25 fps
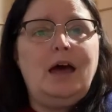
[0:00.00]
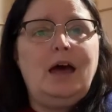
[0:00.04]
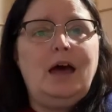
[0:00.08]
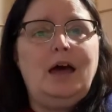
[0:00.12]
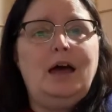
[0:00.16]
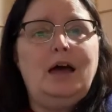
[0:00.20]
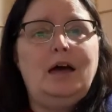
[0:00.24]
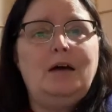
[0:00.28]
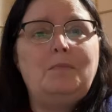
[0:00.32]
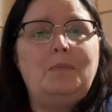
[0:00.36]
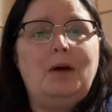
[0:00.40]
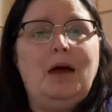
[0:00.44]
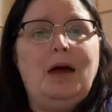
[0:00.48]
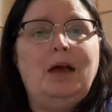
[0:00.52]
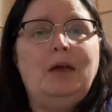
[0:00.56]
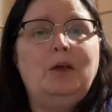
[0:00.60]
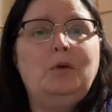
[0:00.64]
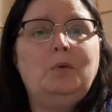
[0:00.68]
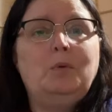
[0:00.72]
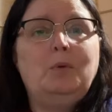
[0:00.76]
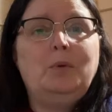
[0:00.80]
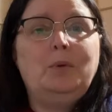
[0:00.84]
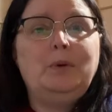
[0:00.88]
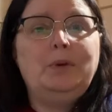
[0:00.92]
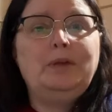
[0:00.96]
Um, I
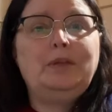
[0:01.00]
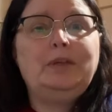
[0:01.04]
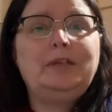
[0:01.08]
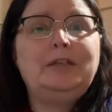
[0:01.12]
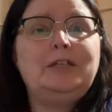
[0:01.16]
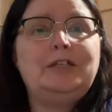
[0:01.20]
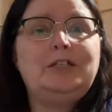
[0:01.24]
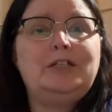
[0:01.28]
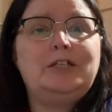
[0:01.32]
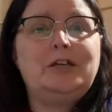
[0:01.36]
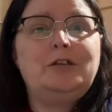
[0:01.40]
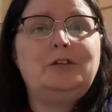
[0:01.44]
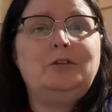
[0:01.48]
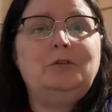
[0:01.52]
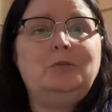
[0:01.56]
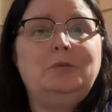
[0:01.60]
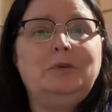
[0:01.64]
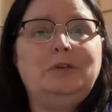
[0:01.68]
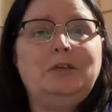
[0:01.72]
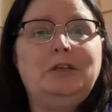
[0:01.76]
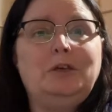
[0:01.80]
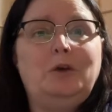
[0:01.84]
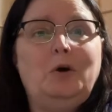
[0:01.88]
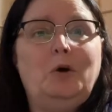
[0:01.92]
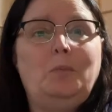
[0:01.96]
really
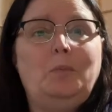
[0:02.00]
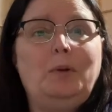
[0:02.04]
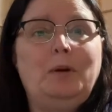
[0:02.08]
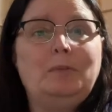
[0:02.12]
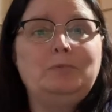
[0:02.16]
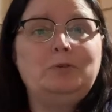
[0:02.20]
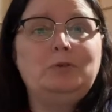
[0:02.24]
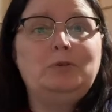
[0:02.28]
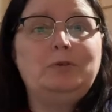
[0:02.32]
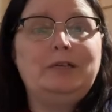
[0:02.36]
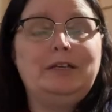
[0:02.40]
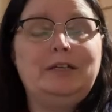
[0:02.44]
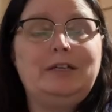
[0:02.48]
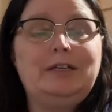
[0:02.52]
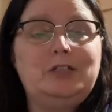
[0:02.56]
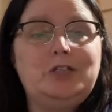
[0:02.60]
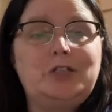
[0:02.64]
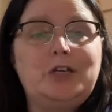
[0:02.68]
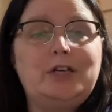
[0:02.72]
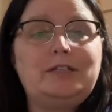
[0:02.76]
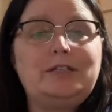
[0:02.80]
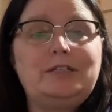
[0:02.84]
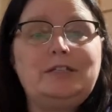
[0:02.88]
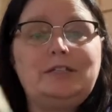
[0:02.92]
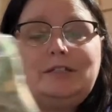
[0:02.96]
genuinely hope I'm doing it
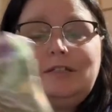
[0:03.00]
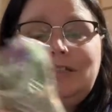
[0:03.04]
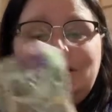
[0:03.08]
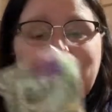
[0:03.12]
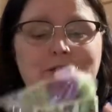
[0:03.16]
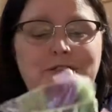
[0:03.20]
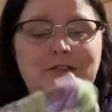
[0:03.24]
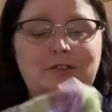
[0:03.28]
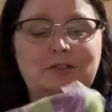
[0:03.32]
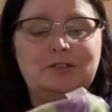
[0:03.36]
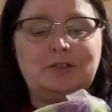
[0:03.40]
justice.